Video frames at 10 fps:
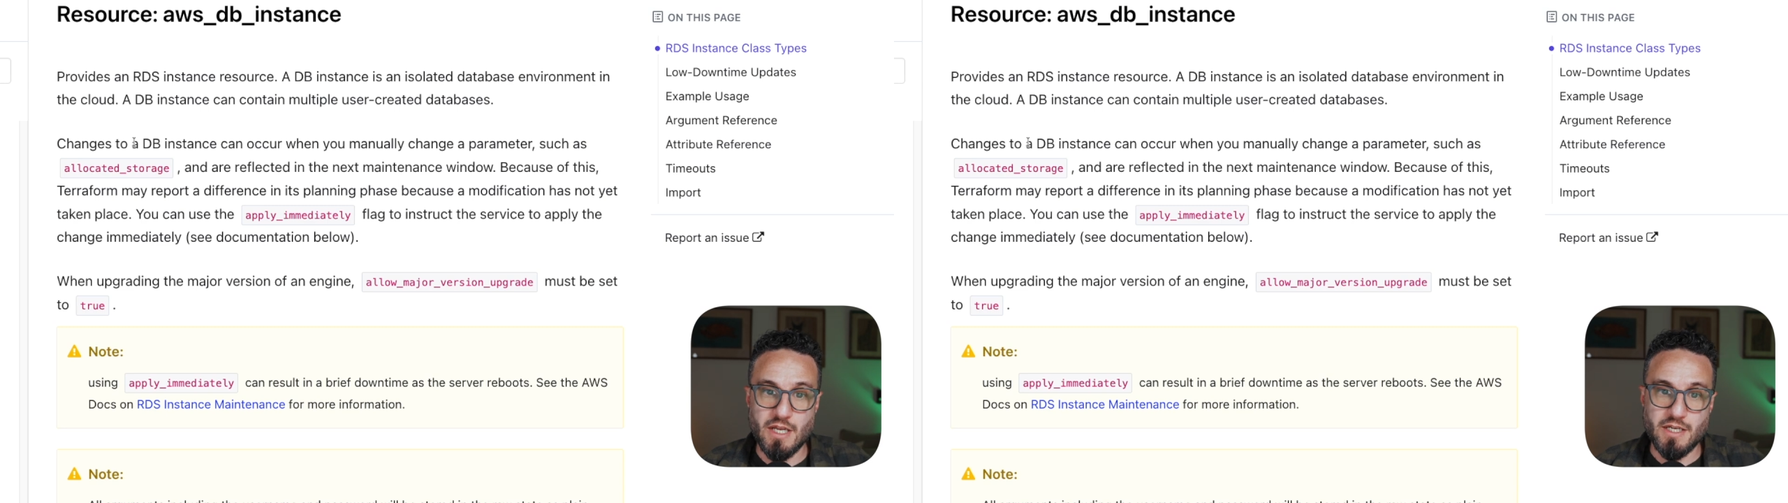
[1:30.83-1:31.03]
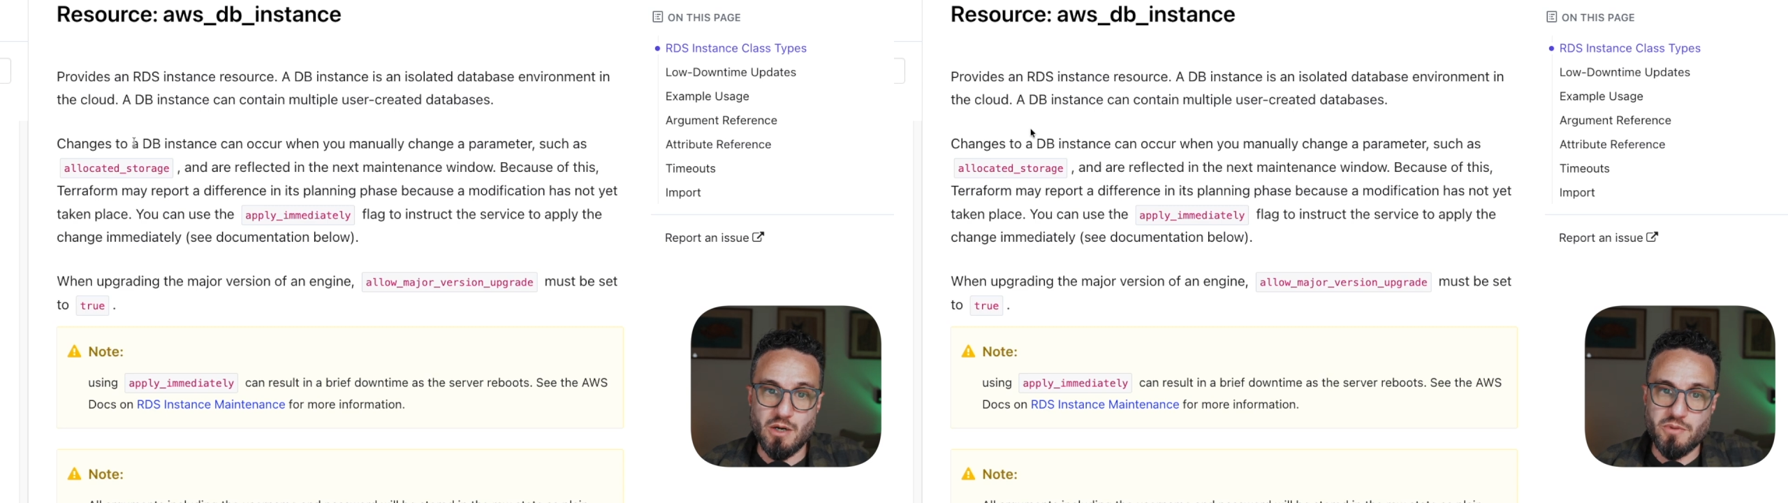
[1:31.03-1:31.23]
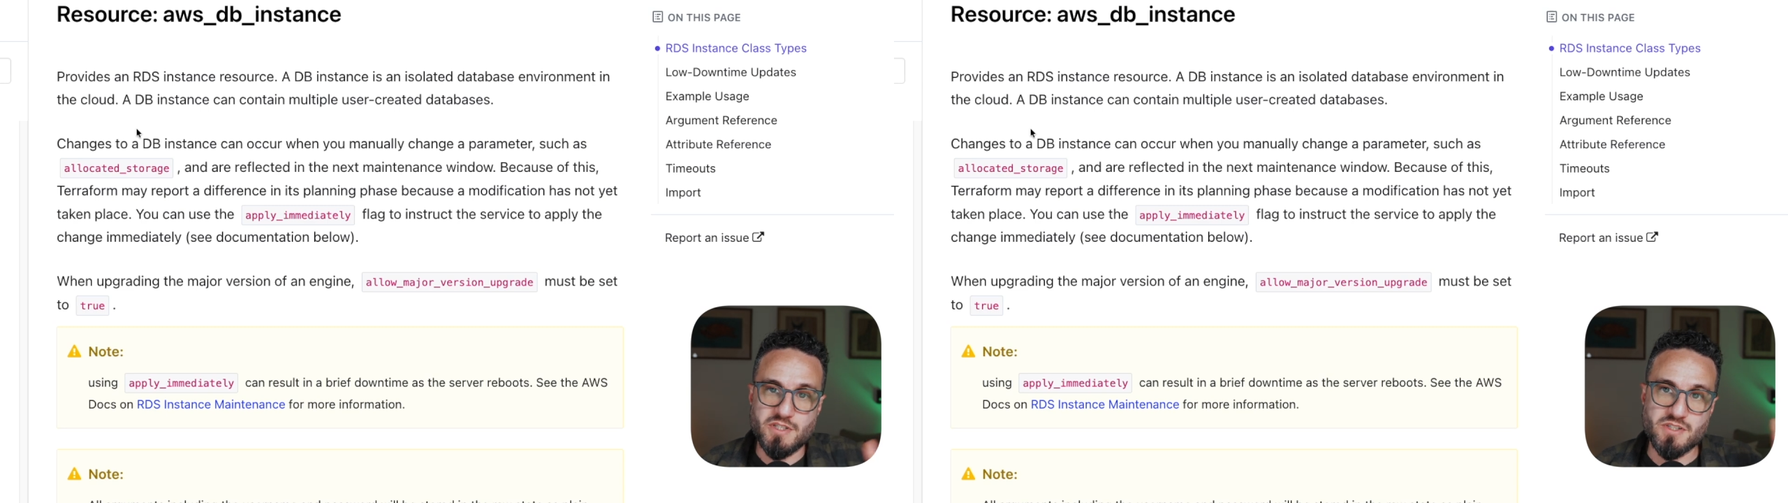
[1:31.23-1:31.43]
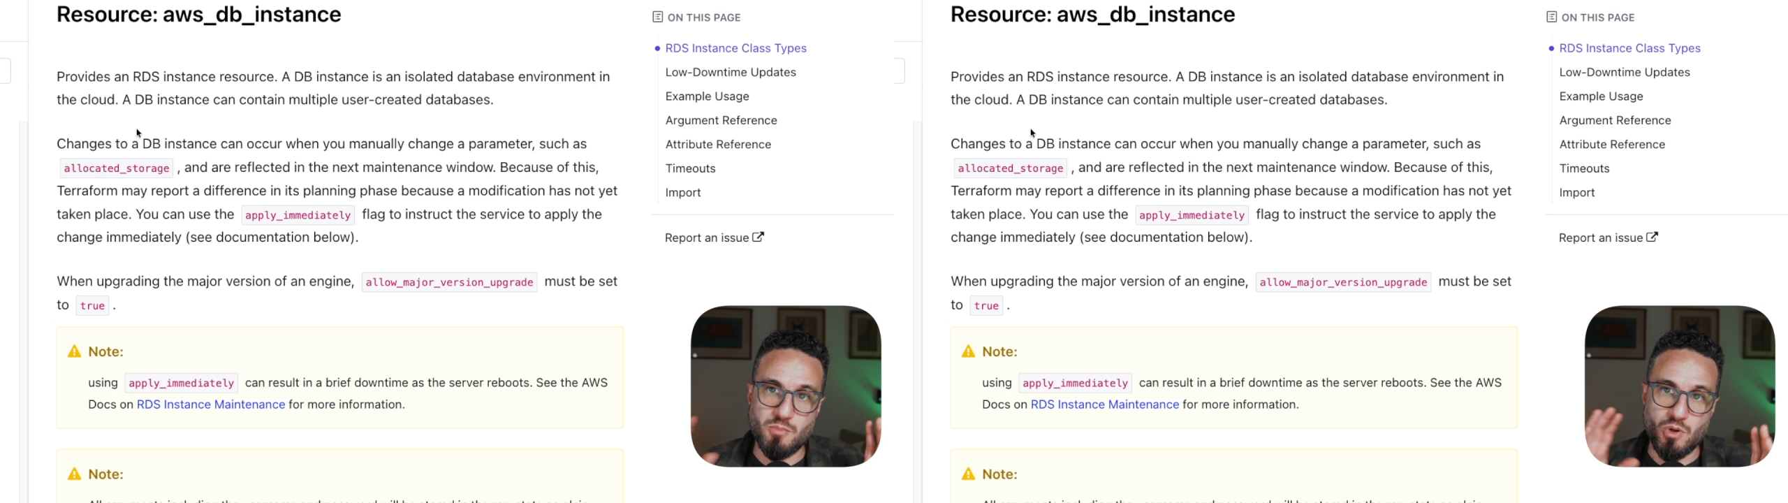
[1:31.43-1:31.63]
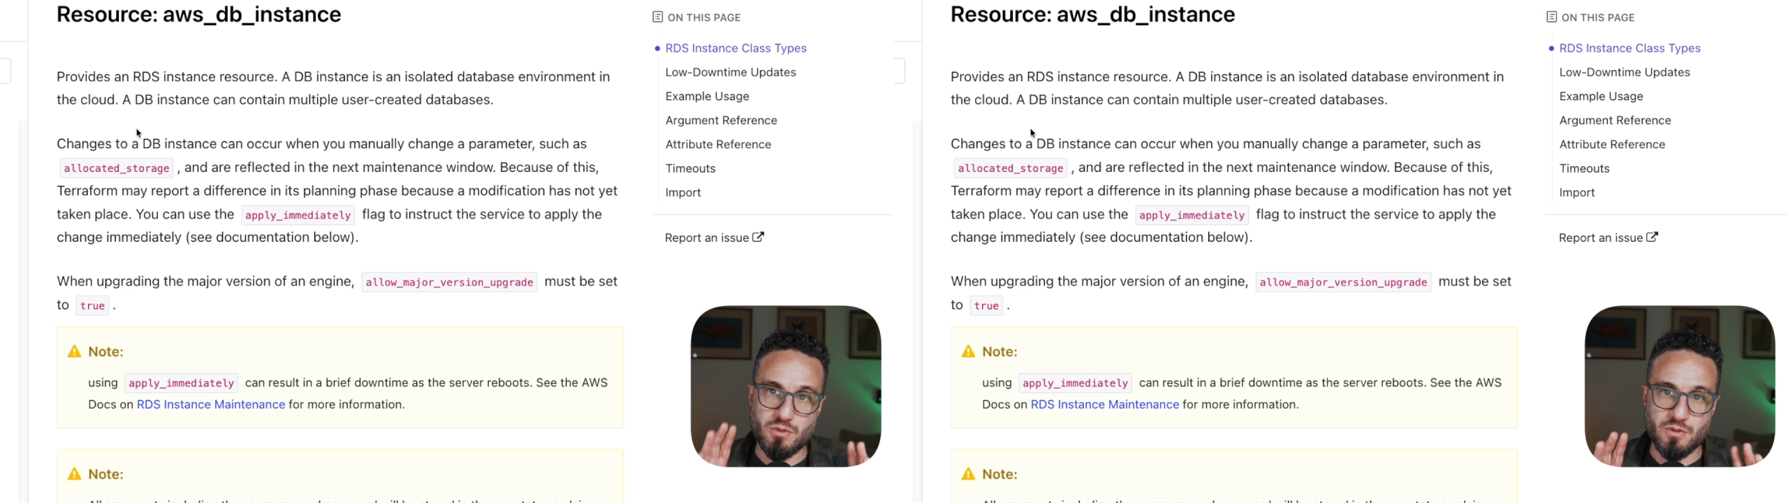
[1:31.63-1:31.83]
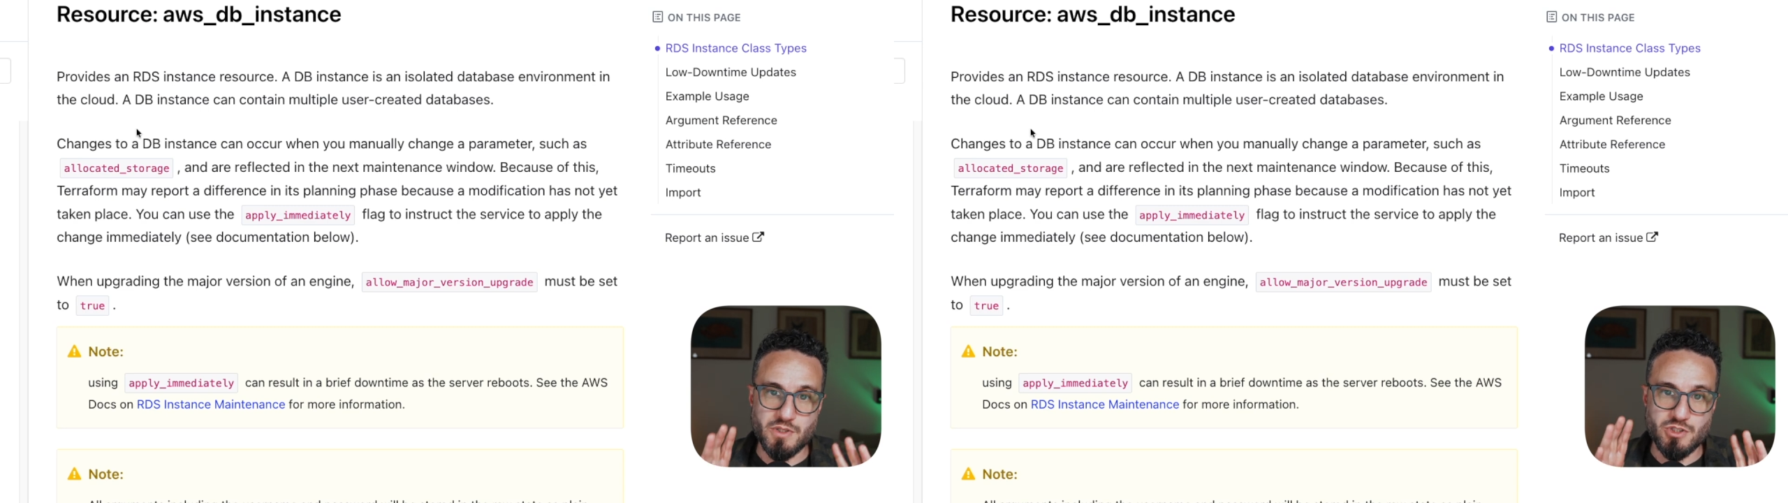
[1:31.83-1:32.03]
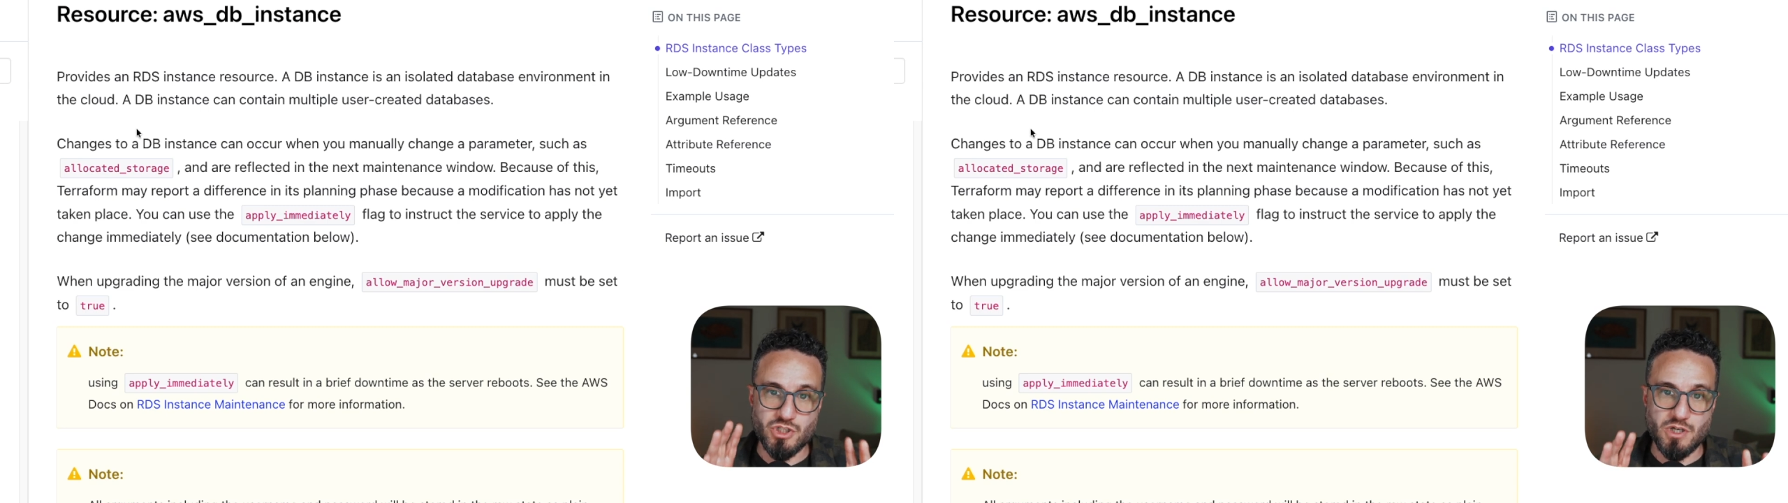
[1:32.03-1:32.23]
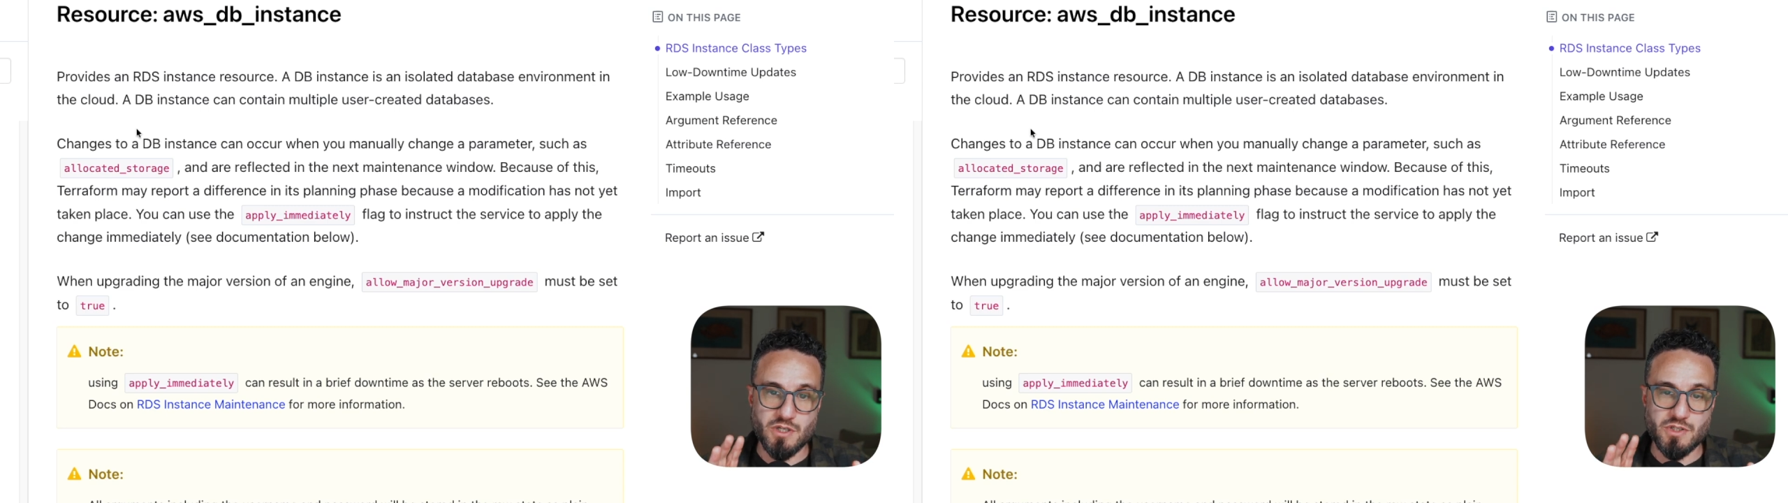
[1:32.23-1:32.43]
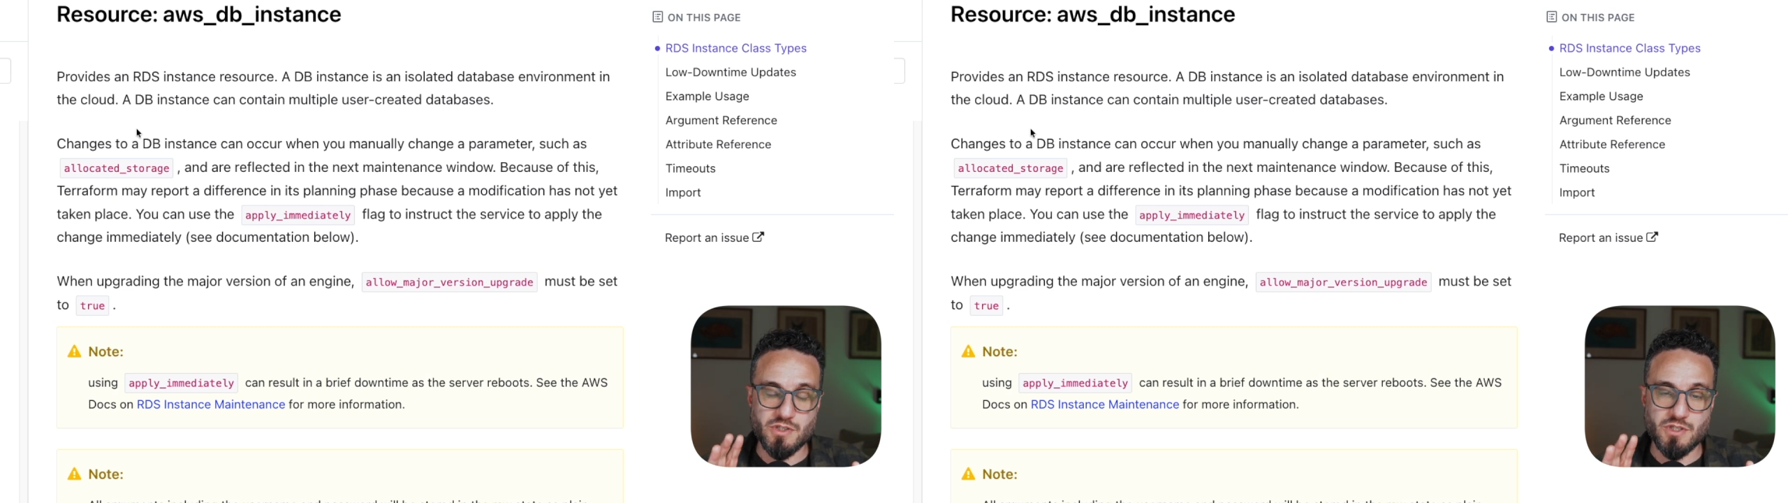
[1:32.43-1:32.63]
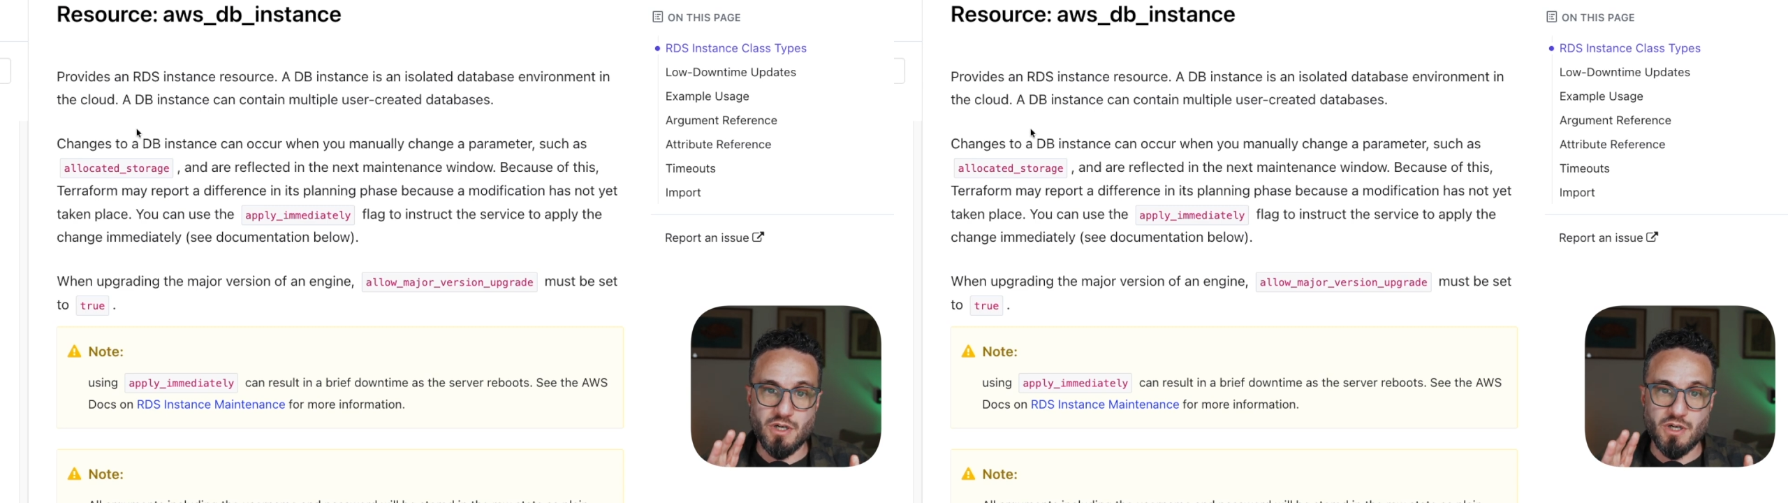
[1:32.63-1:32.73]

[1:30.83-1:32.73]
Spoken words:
Now, the smaller the chunks,